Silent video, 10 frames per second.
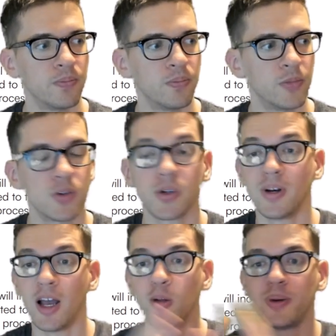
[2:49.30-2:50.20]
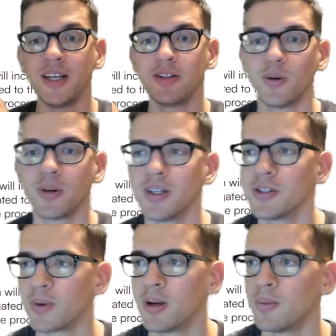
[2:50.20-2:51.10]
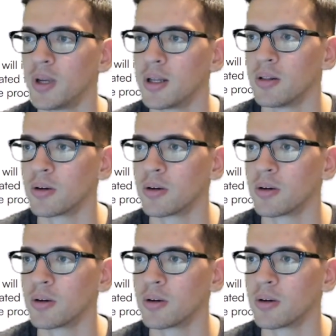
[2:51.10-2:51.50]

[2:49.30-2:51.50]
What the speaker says: there's certain LP tokens, right? We could look